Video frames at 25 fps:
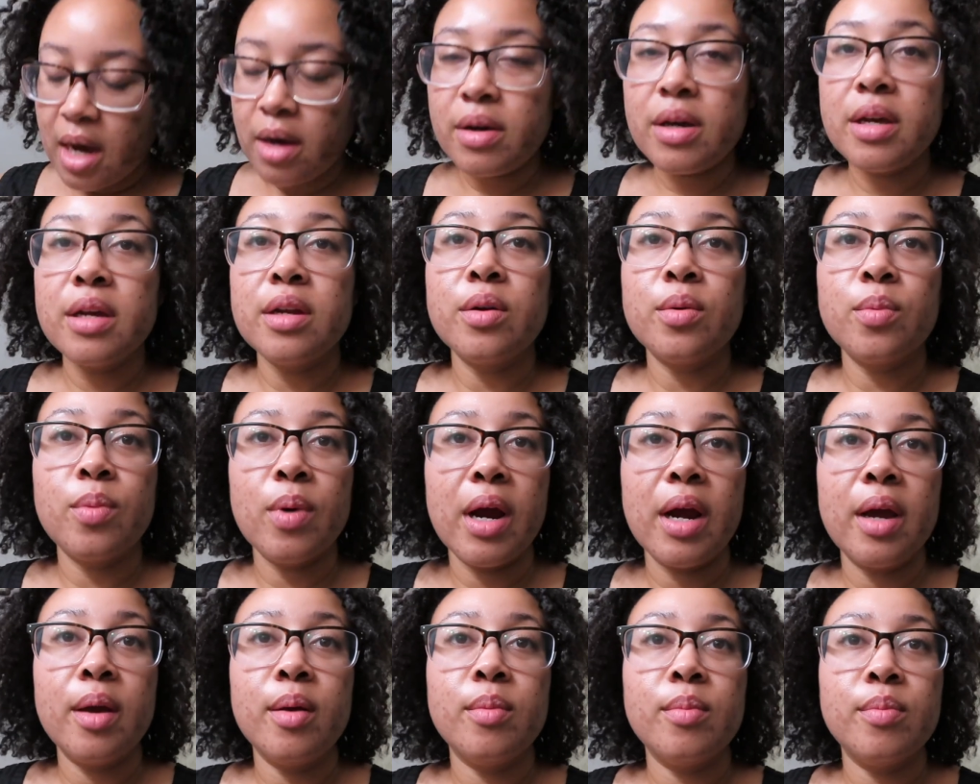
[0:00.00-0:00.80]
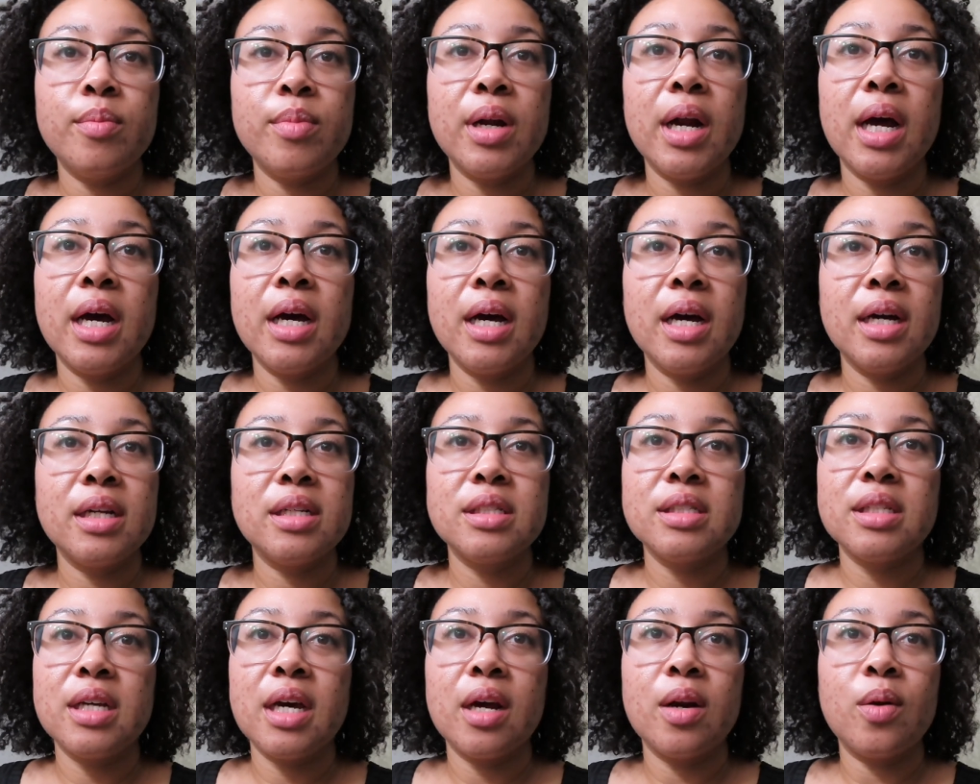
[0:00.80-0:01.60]
I'll get it right, but I, I
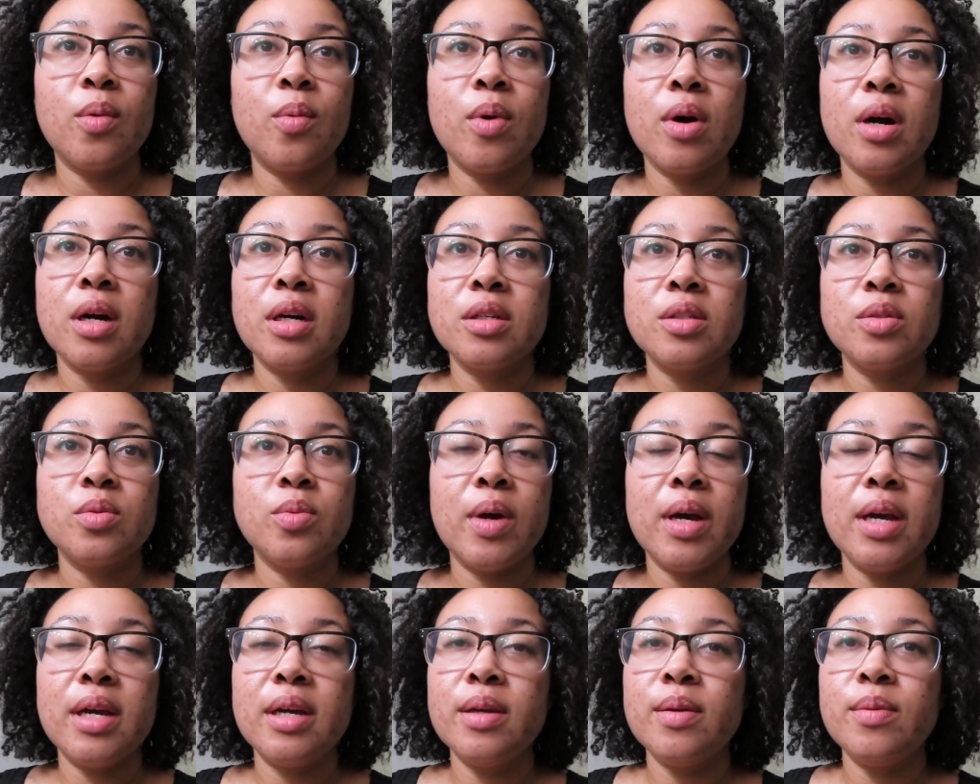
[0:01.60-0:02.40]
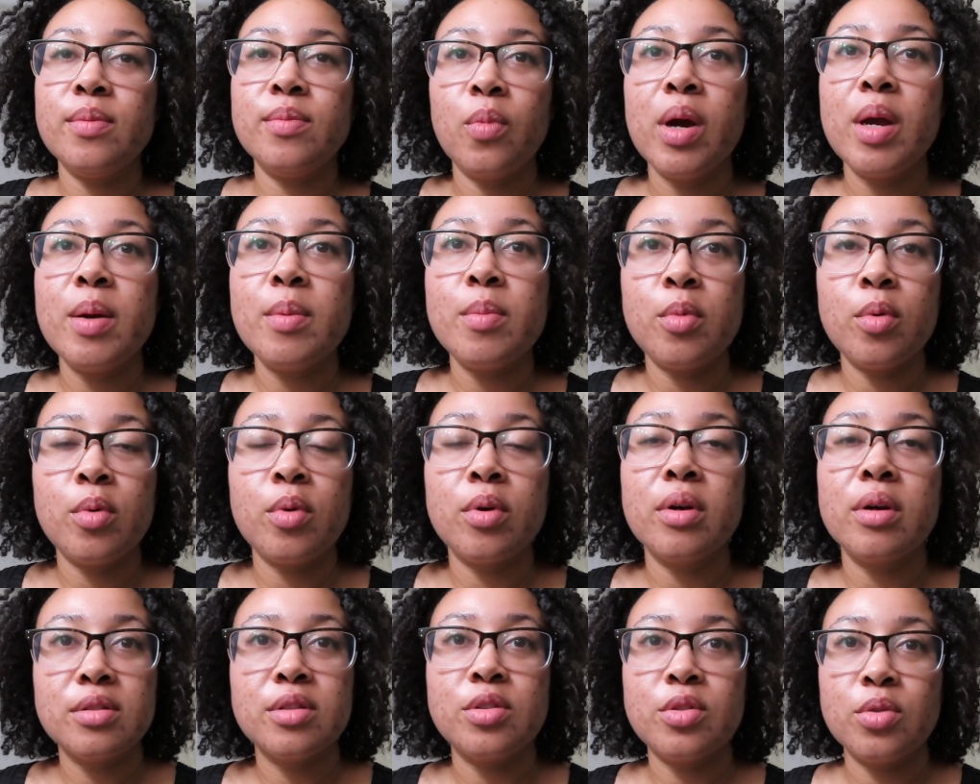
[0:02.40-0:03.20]
just gotta watch way, way
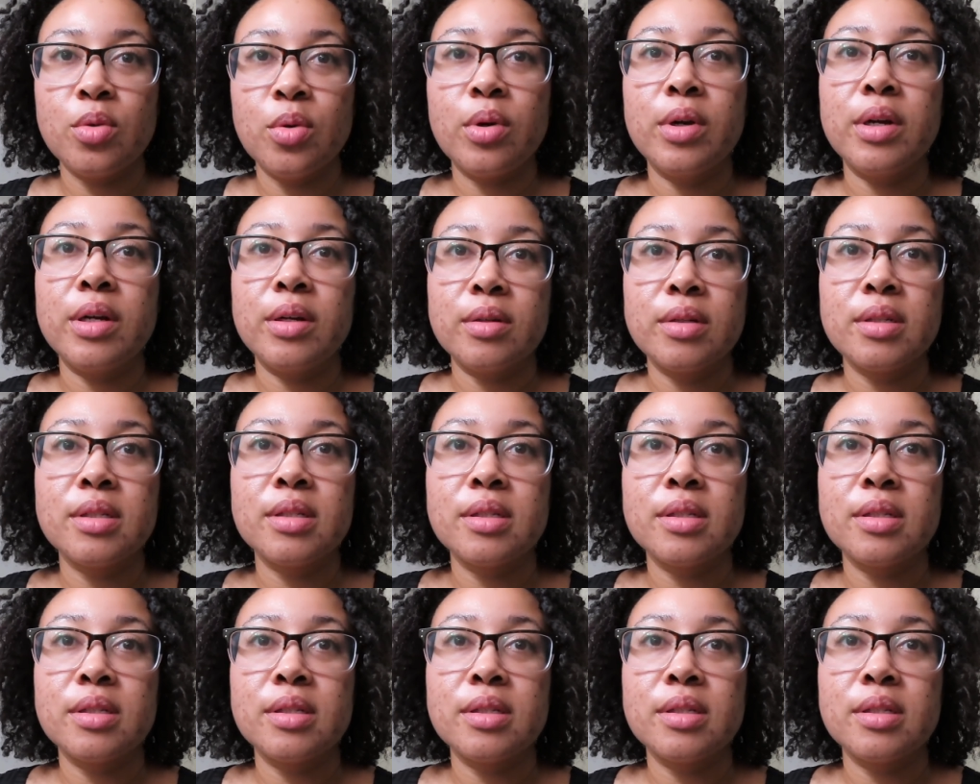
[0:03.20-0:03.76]
more tutorials.